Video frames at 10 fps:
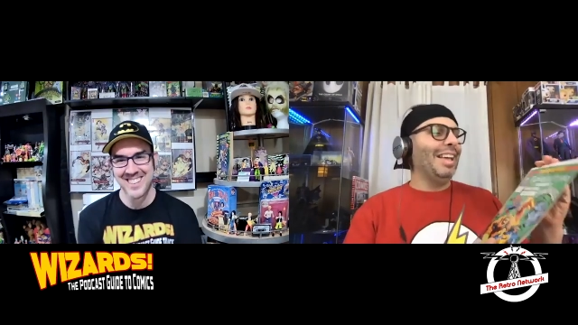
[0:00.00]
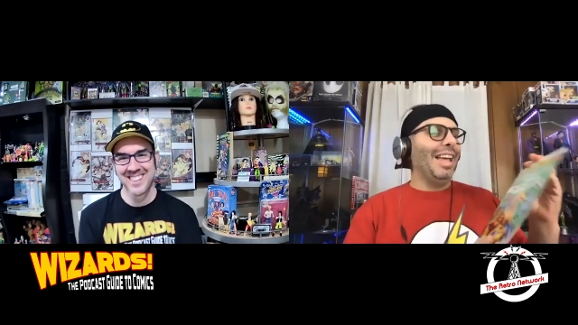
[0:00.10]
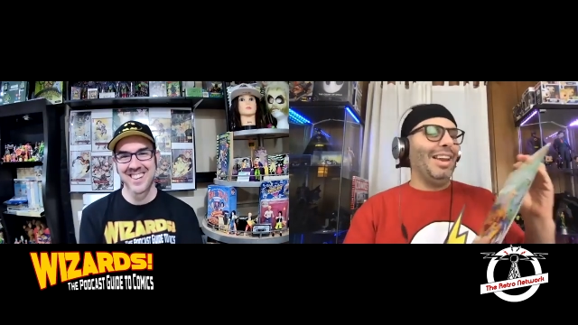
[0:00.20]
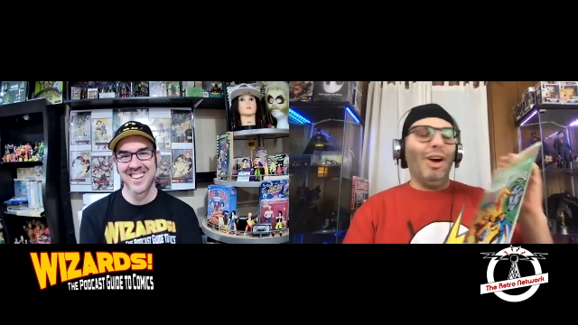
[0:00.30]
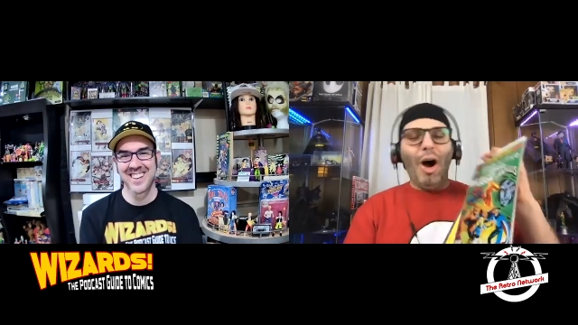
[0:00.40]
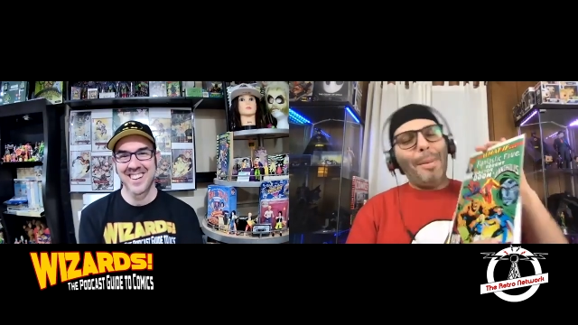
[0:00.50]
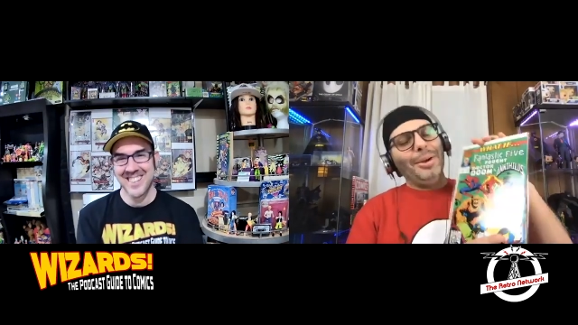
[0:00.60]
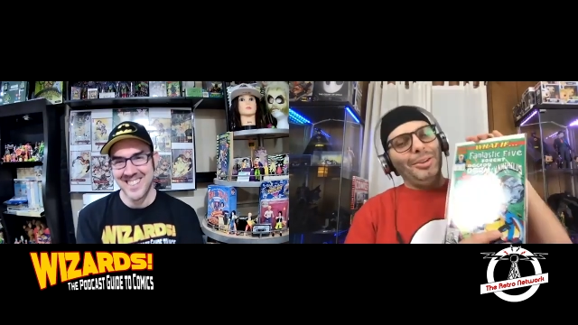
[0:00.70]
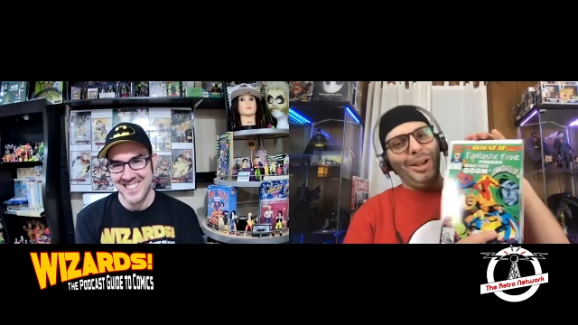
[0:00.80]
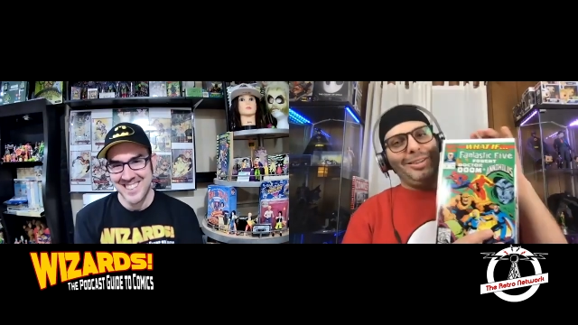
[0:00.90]
Speaker 1: It
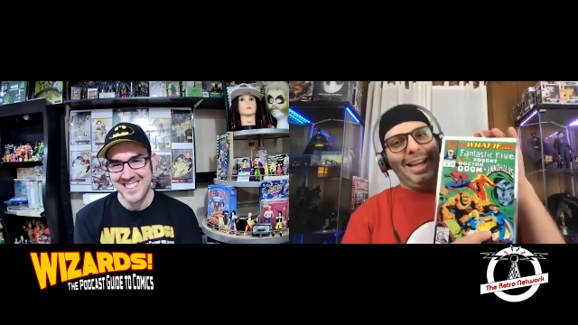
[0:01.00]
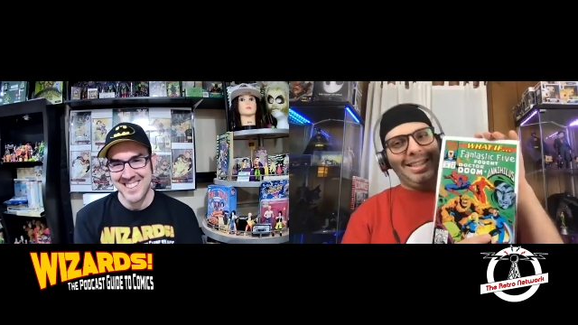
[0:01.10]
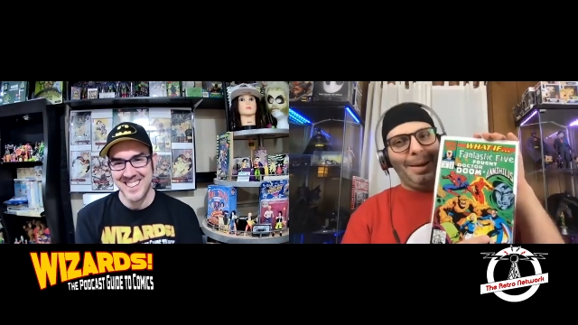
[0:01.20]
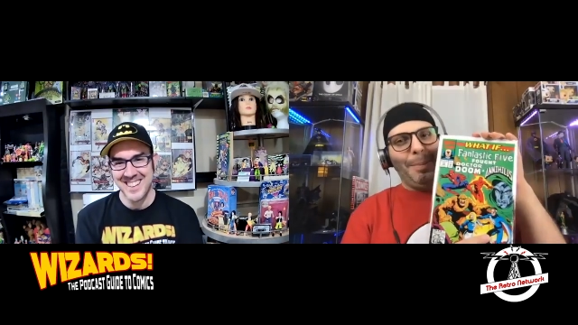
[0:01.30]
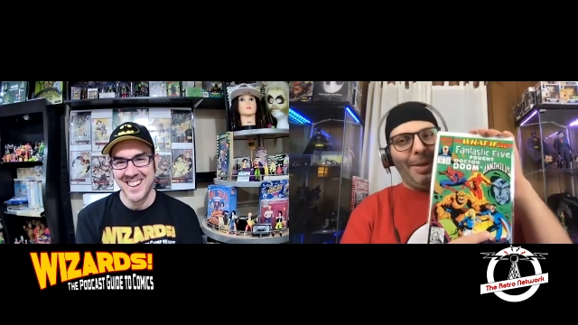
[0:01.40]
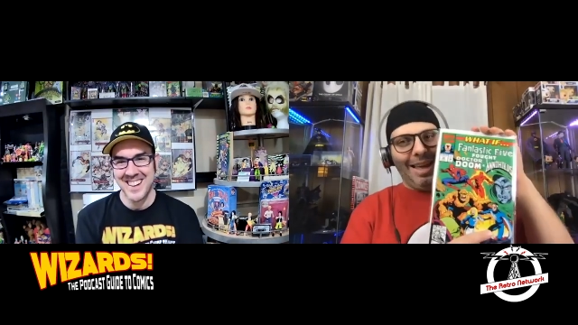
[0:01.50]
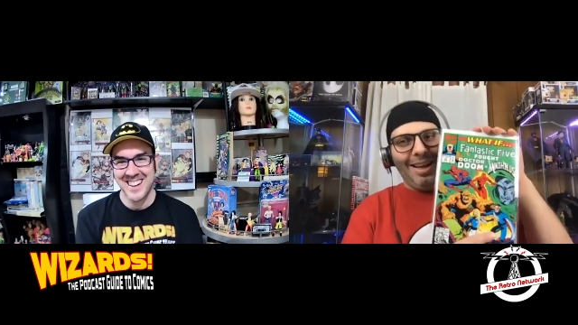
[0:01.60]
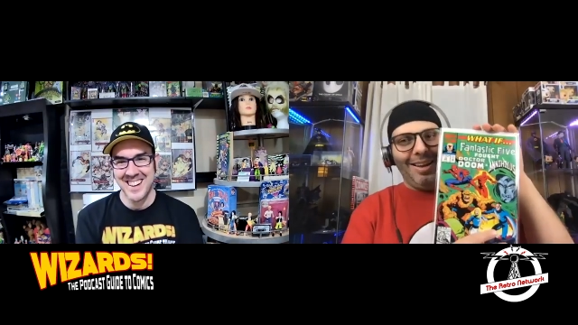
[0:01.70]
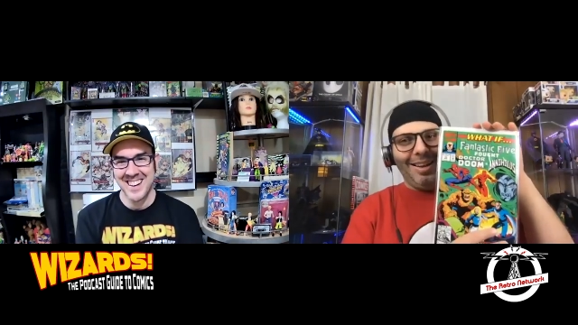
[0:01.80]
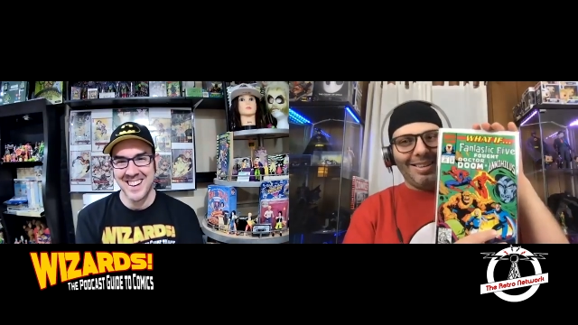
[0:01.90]
almost looks like something
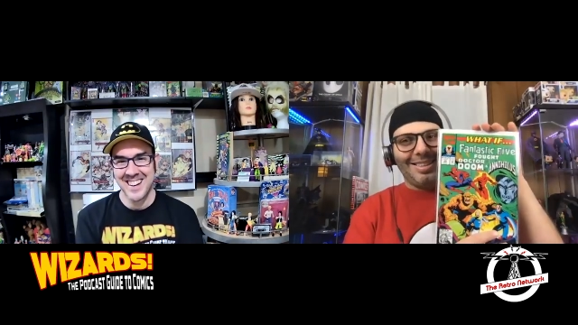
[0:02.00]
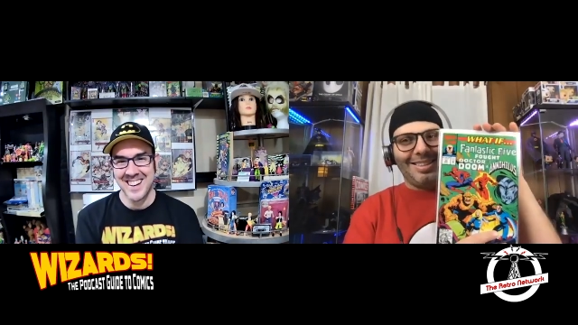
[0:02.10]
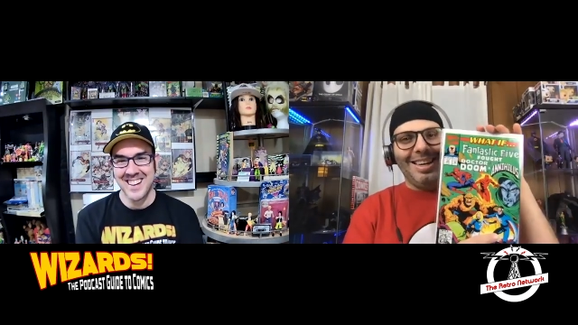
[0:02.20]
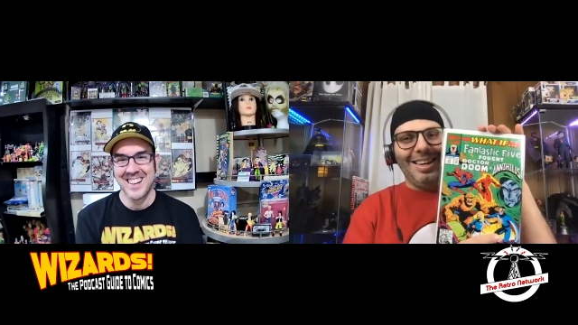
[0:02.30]
else.